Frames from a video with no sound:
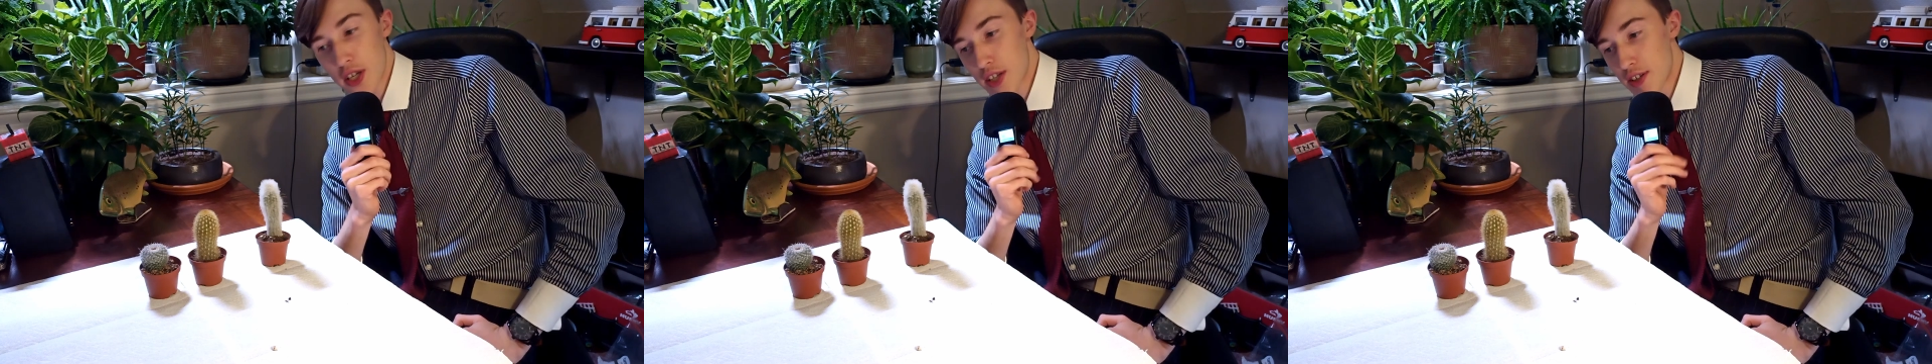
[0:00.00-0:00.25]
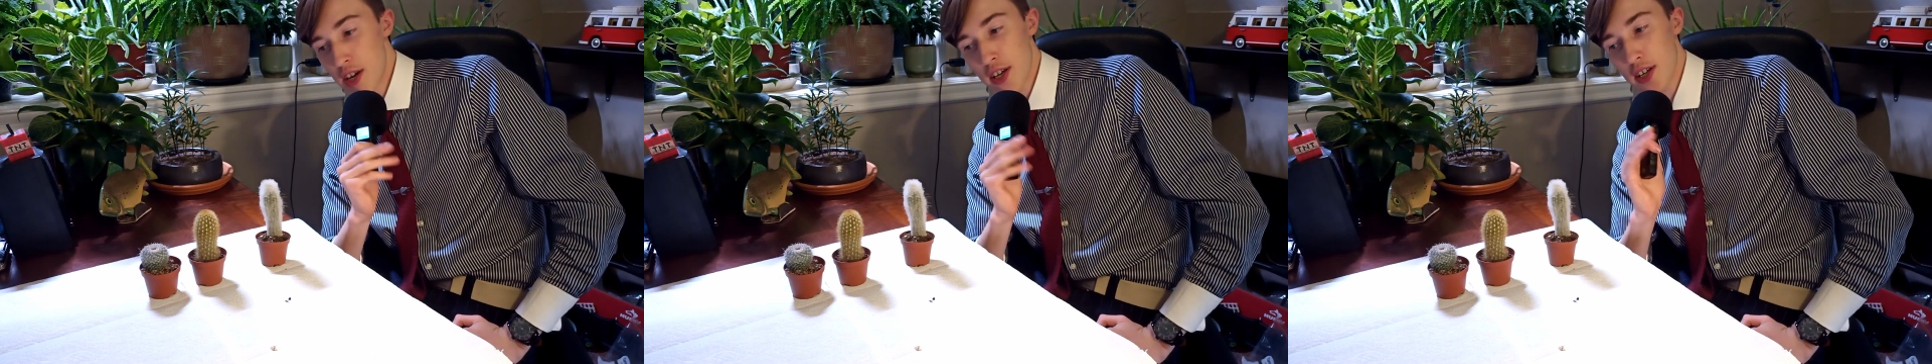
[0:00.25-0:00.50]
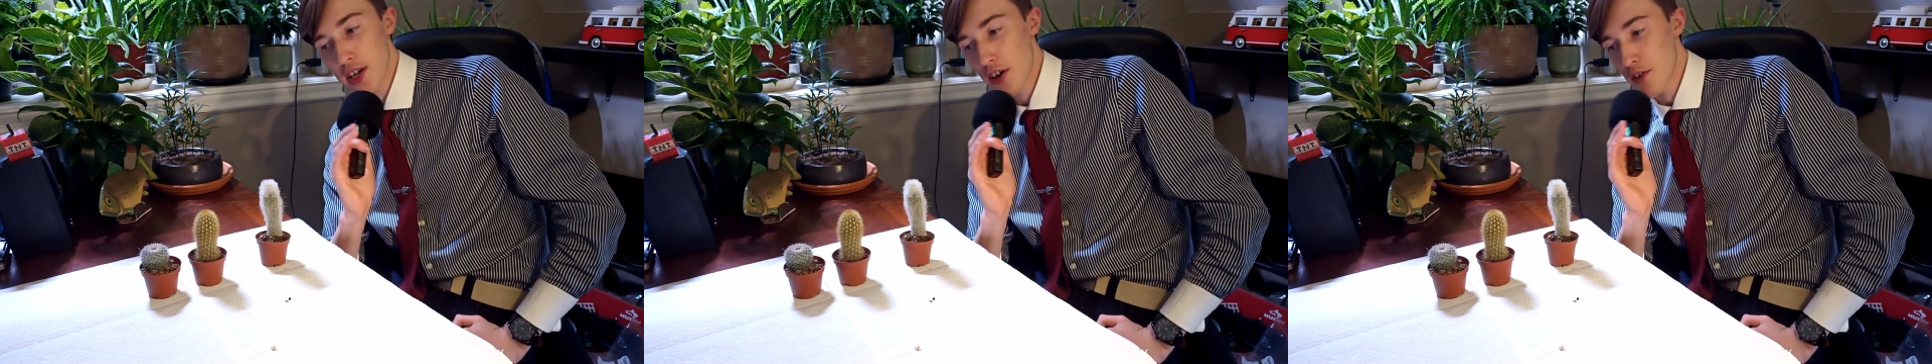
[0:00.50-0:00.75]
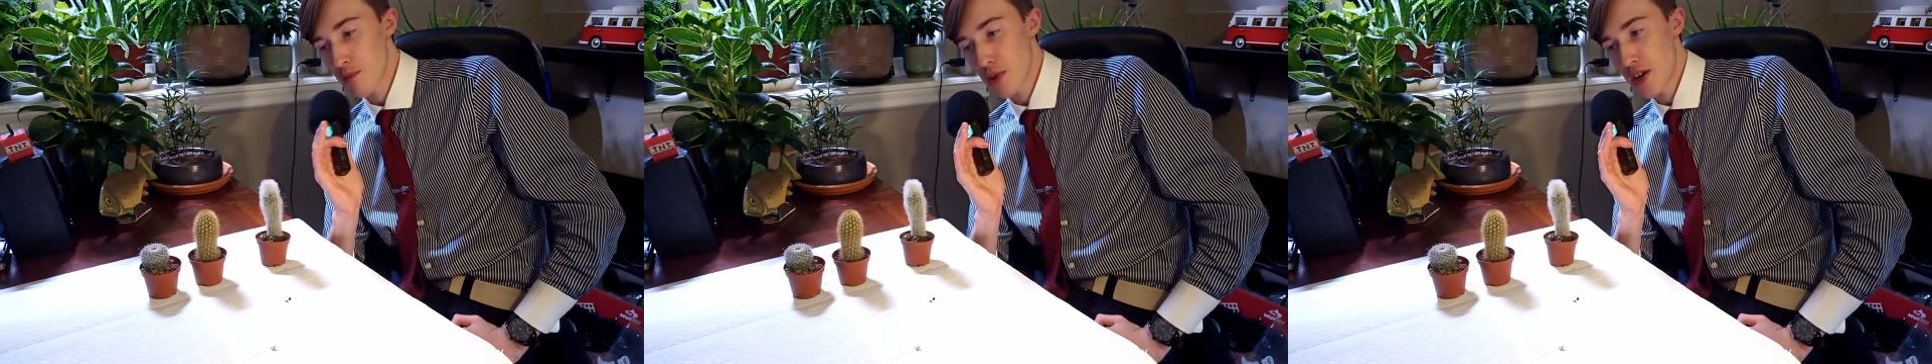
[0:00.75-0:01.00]
Taking care
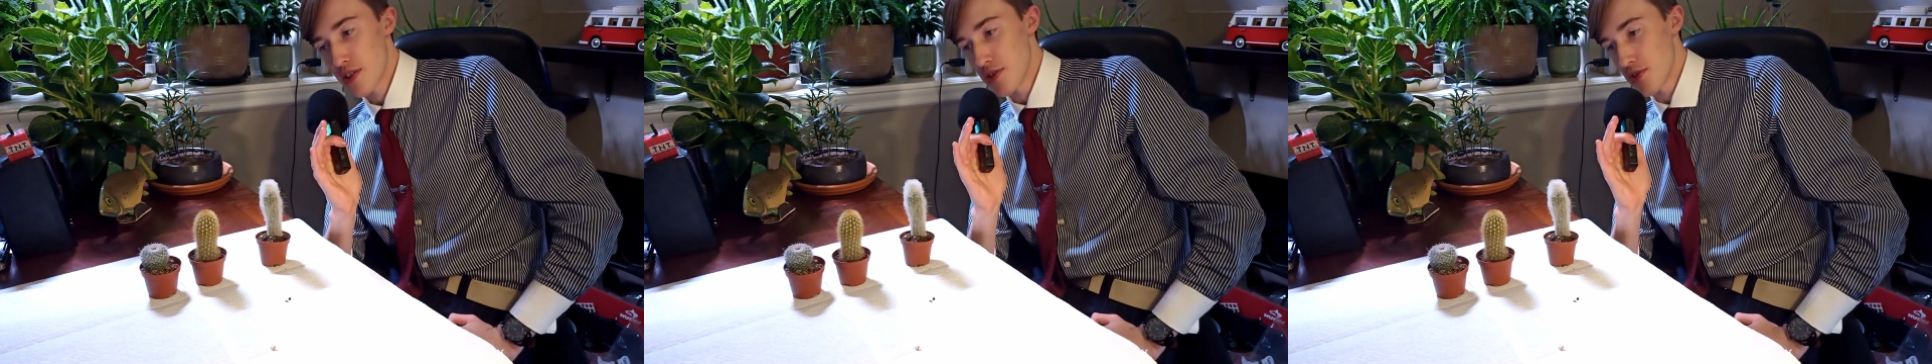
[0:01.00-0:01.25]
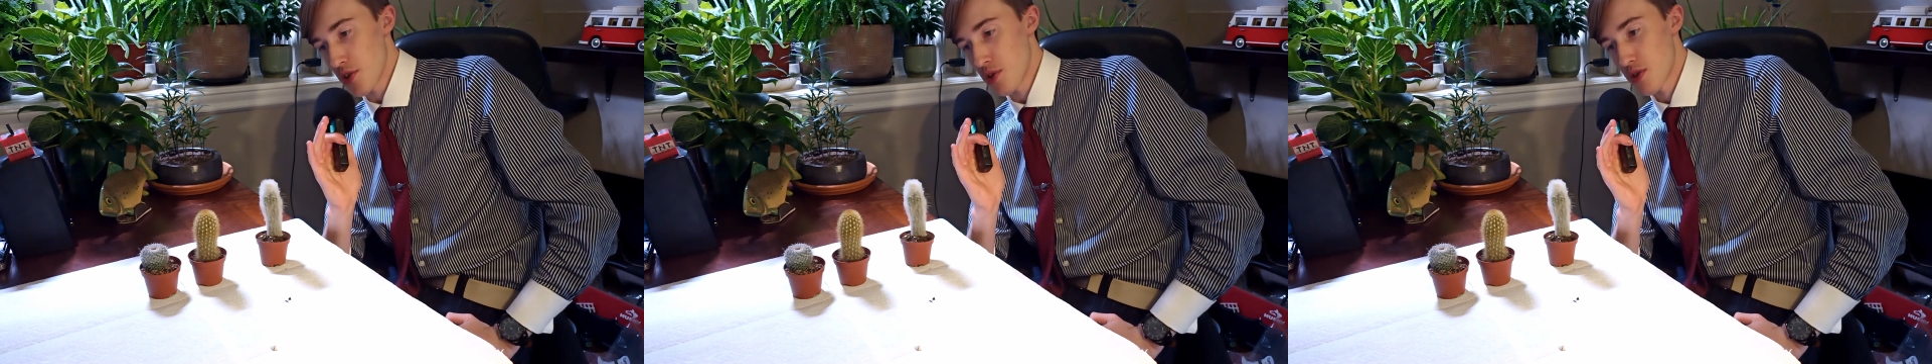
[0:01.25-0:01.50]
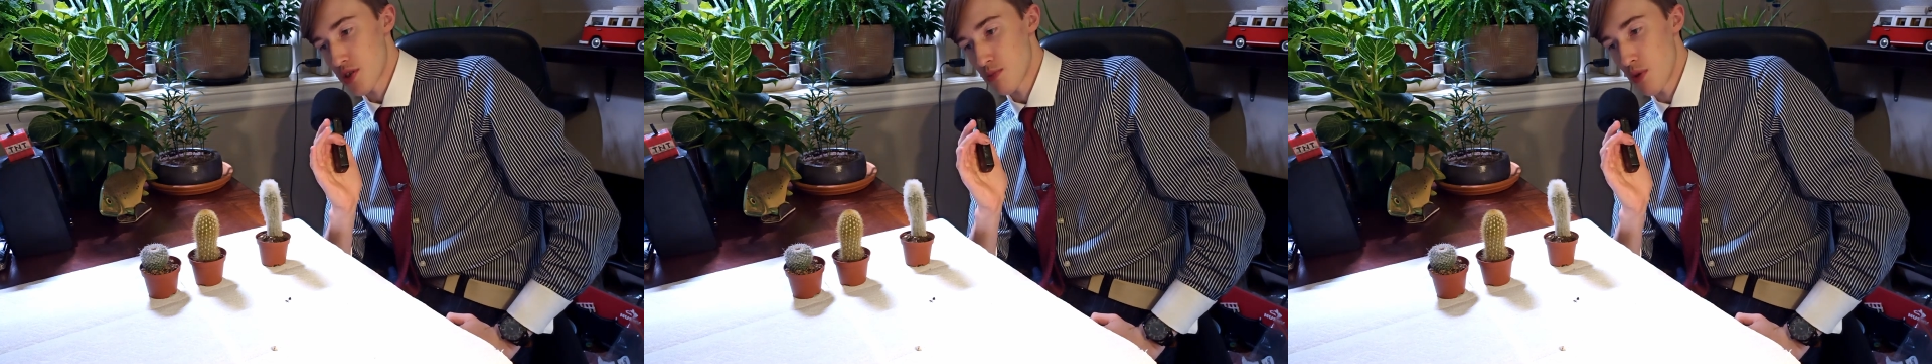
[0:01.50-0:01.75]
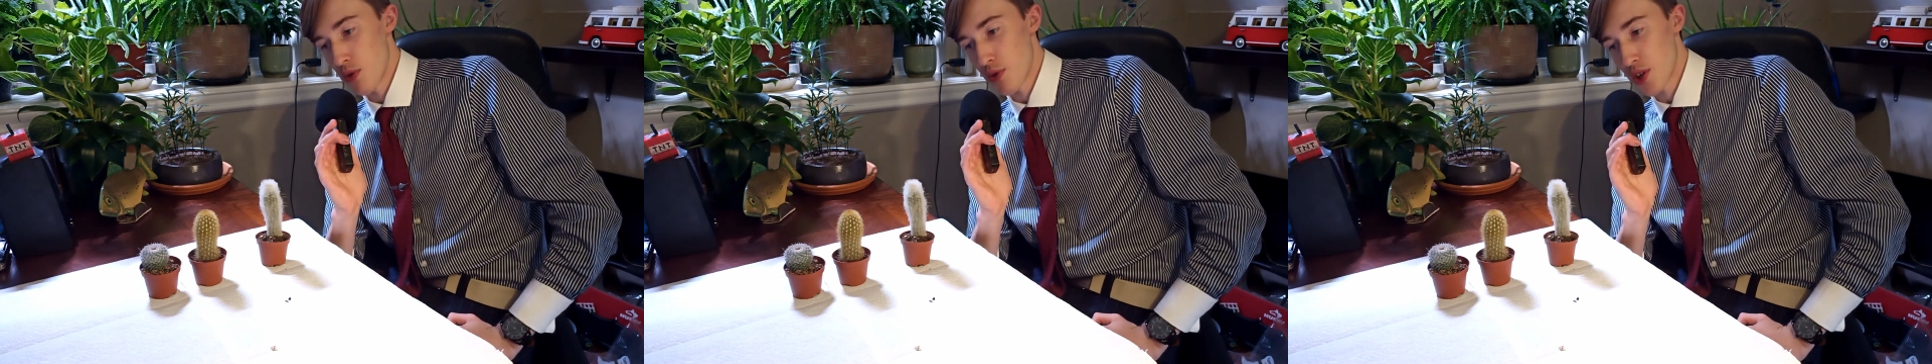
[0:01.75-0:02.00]
of plants is always
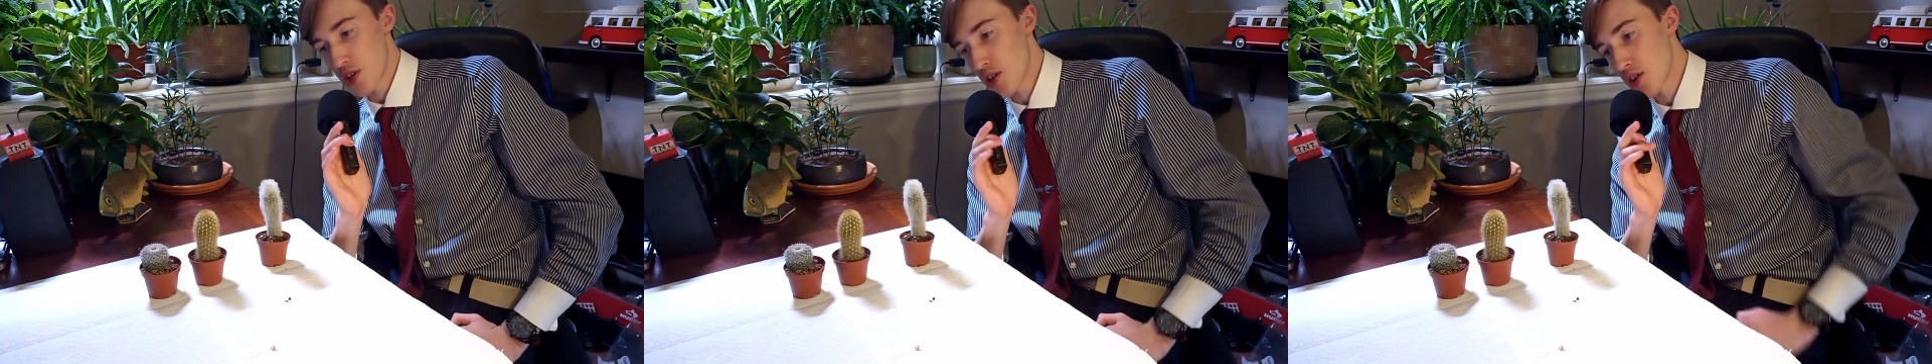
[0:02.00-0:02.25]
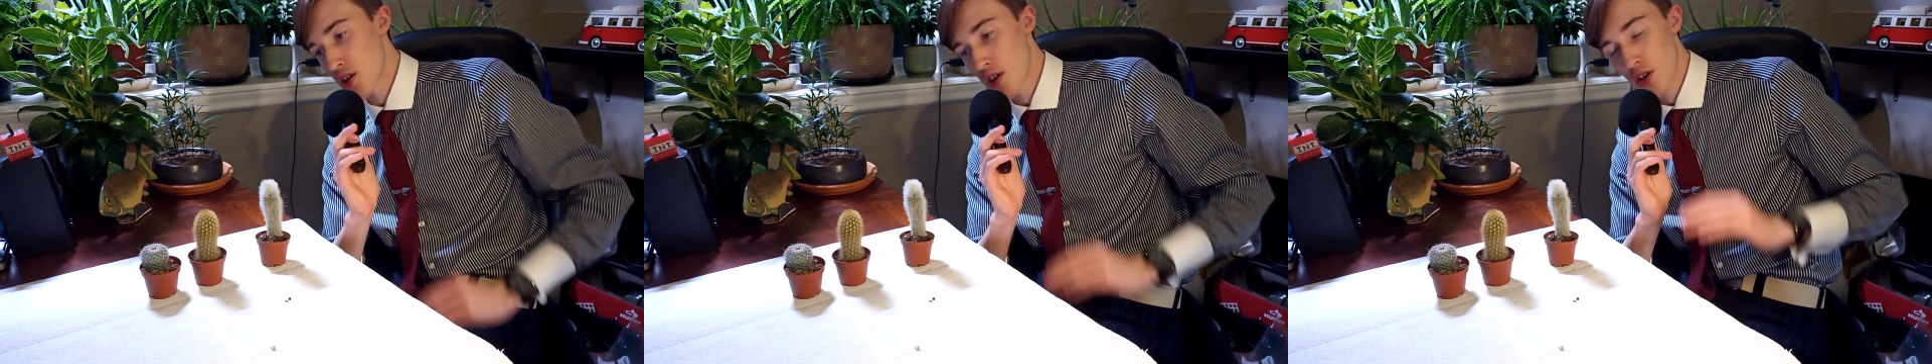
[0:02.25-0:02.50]
about thinking,